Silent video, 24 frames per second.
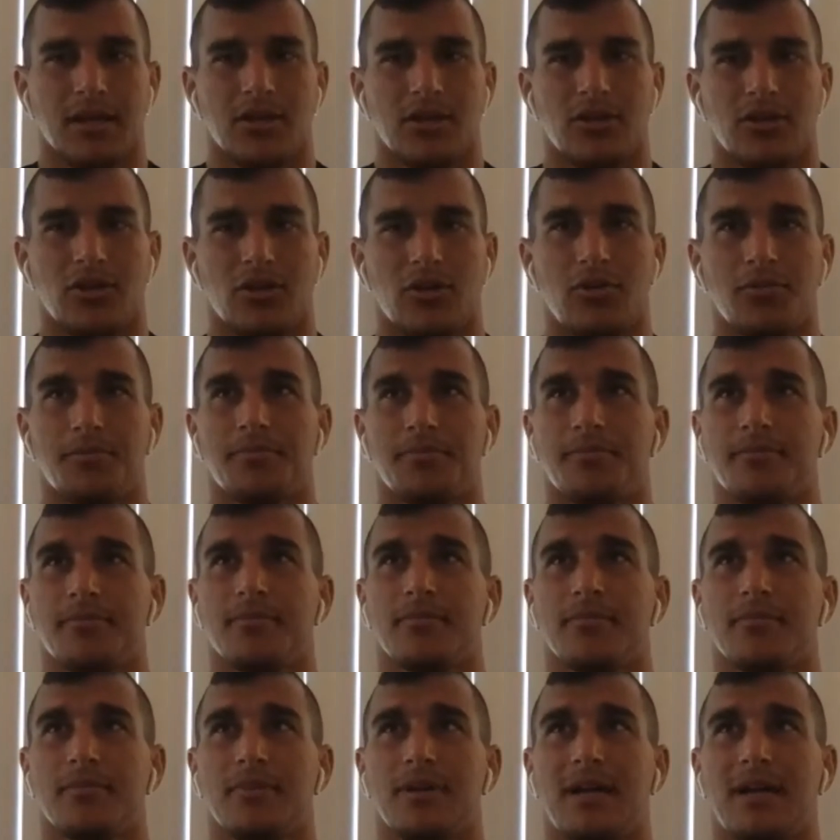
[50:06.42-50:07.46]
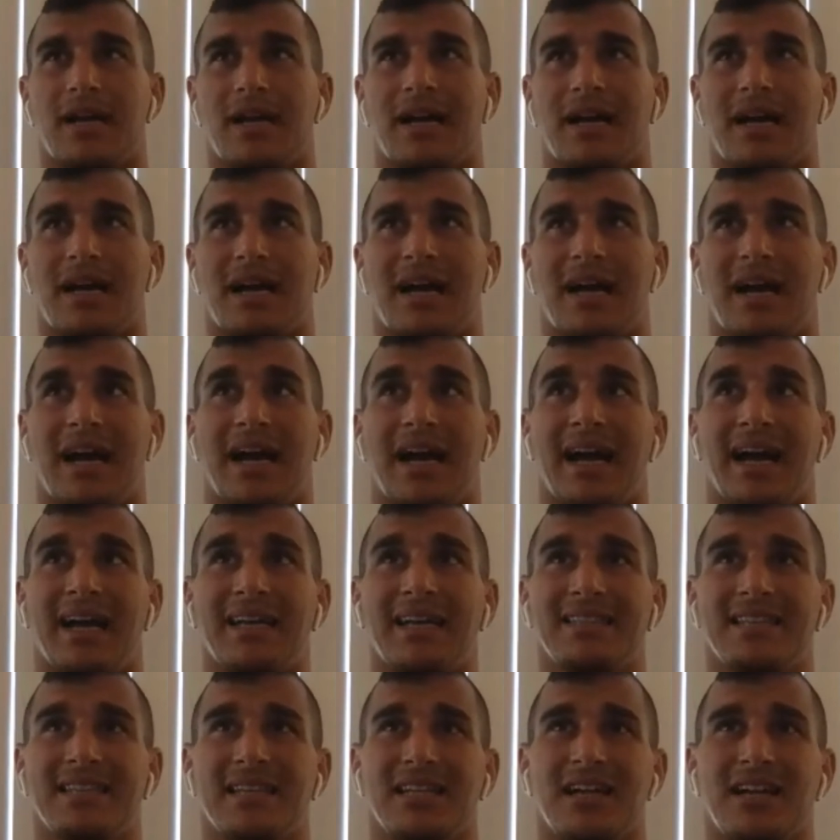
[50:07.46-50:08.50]
you know, I
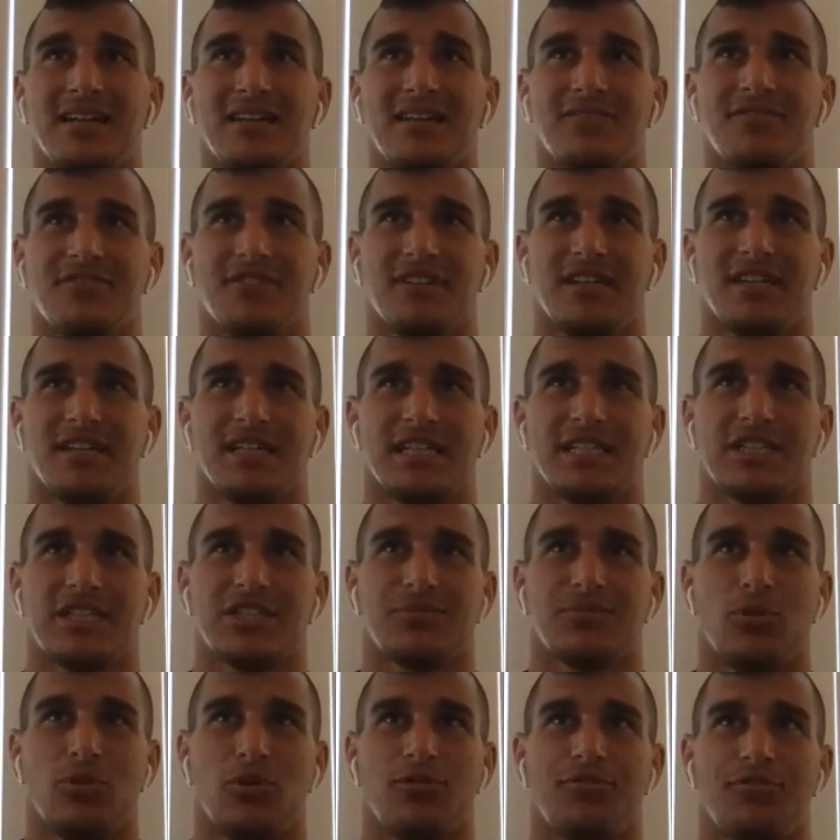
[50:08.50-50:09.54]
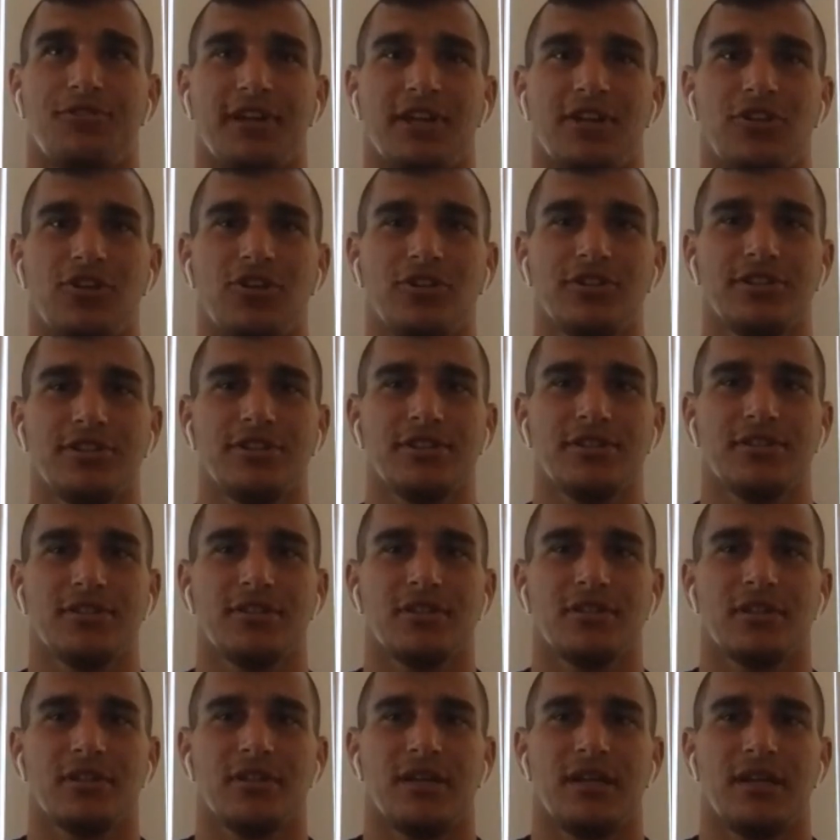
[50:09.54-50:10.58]
had a lot of small failures.
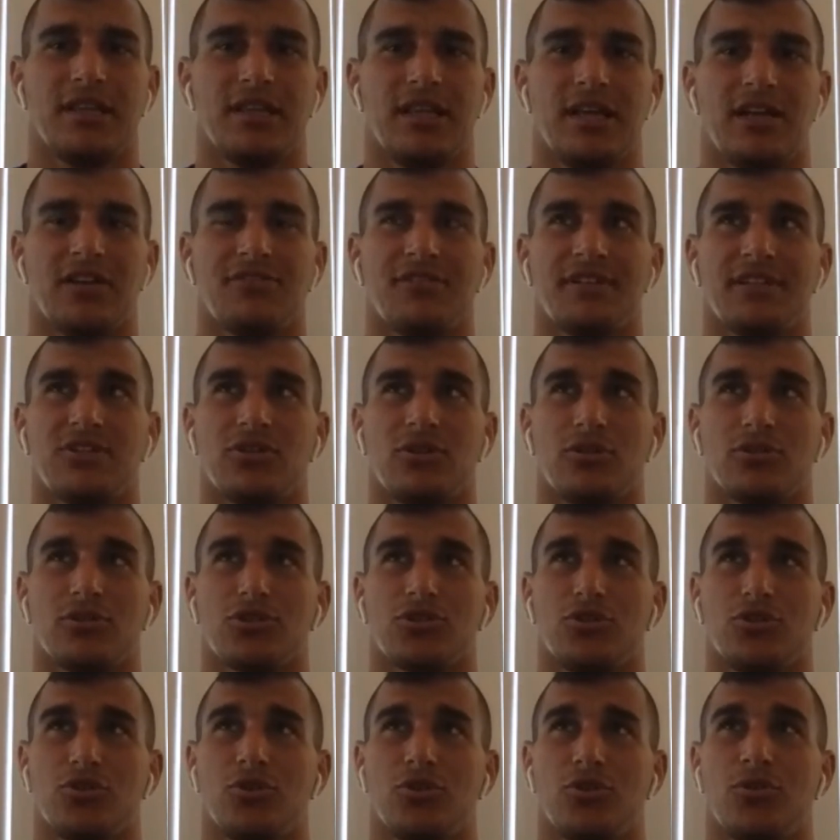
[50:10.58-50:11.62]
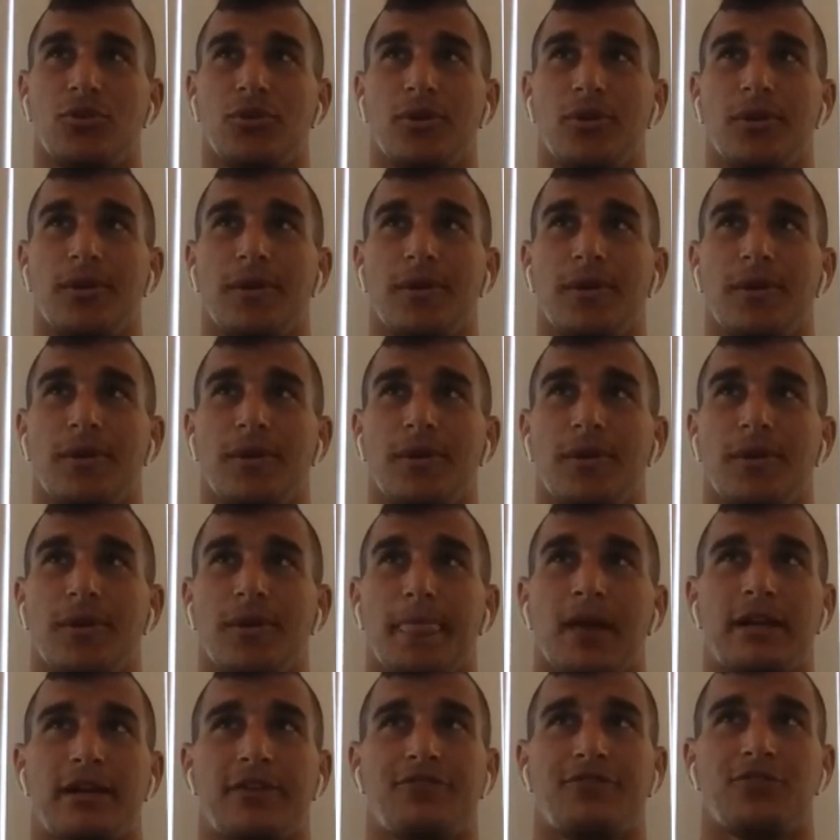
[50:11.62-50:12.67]
A lot of it also,
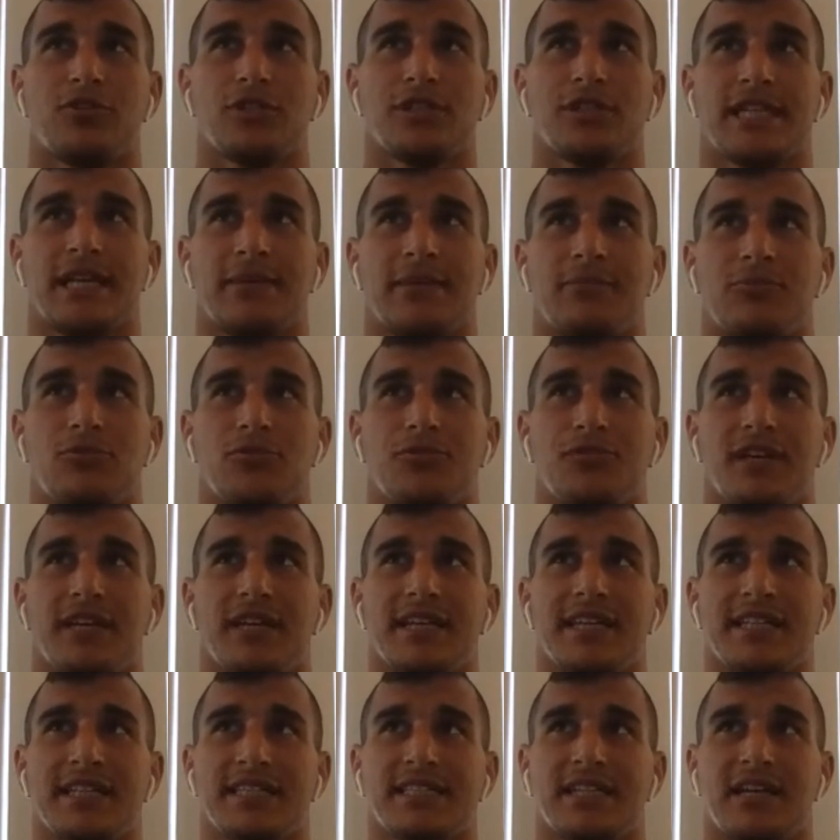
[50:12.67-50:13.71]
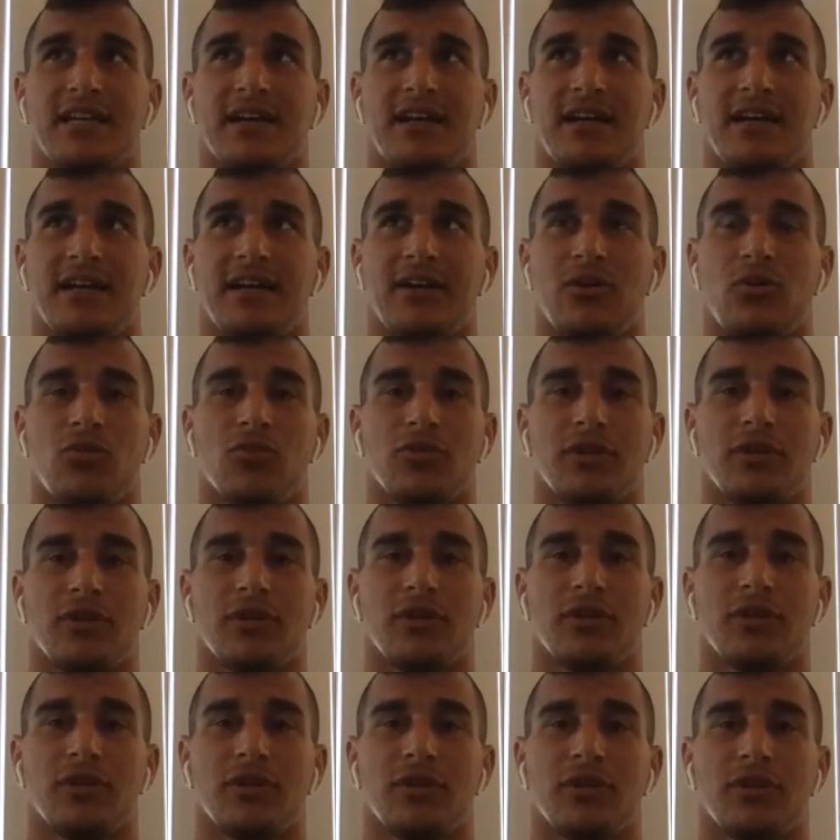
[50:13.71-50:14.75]
when I first came to Vegas, I only
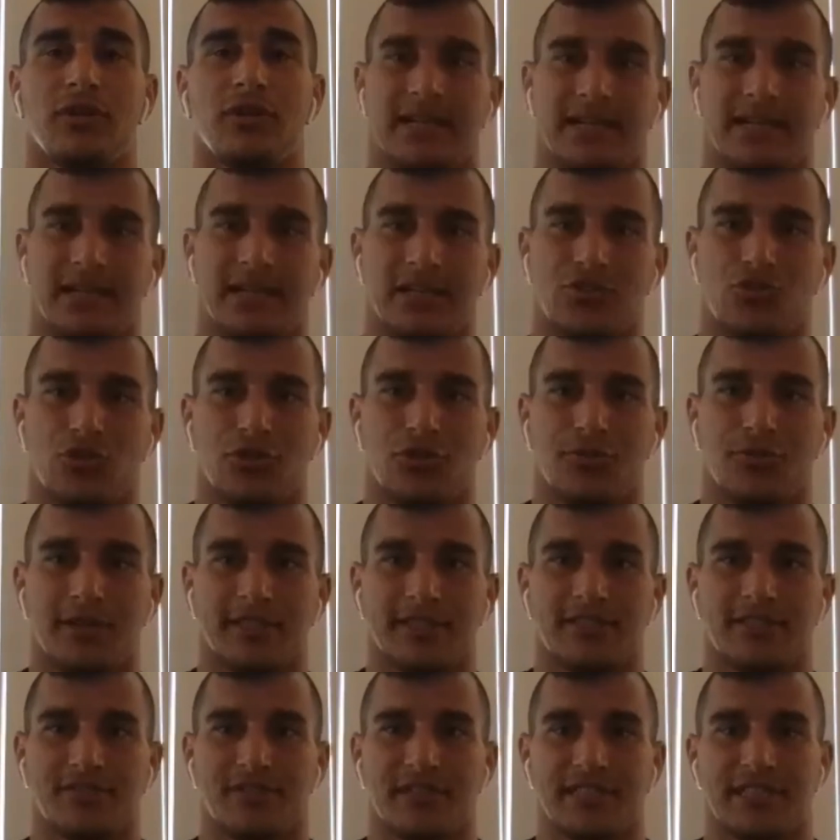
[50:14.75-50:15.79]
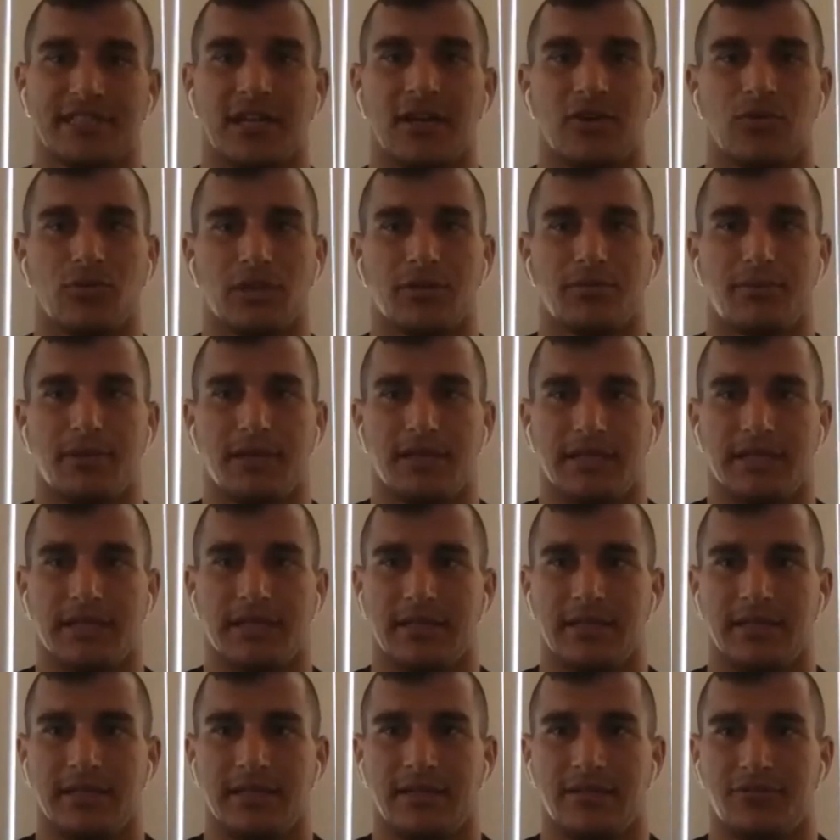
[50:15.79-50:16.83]
had like a 3 months visa with my
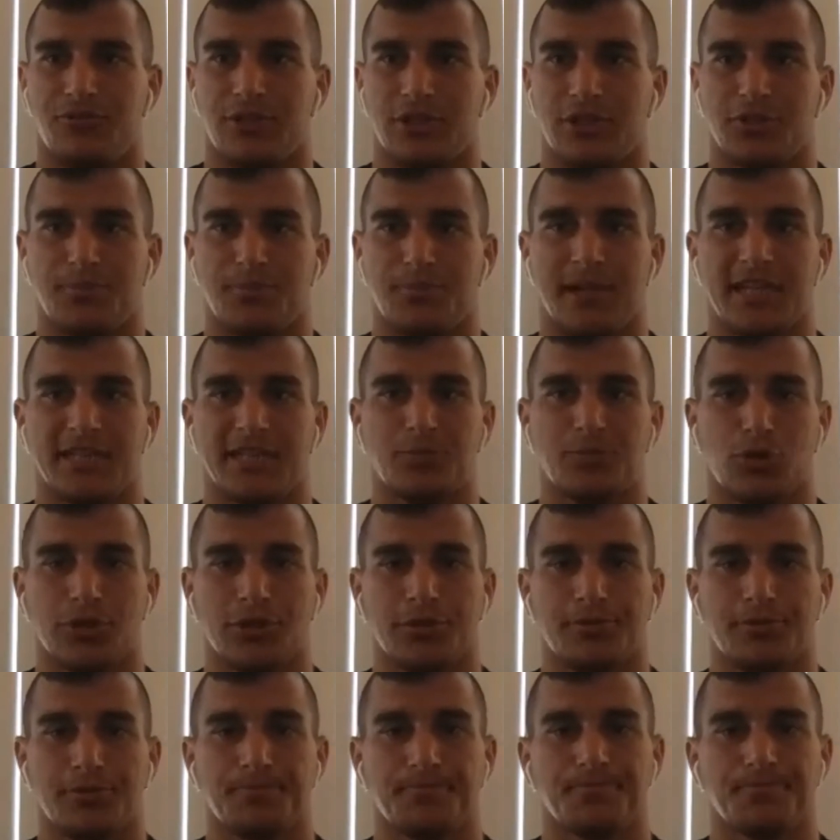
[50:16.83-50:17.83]
French passport.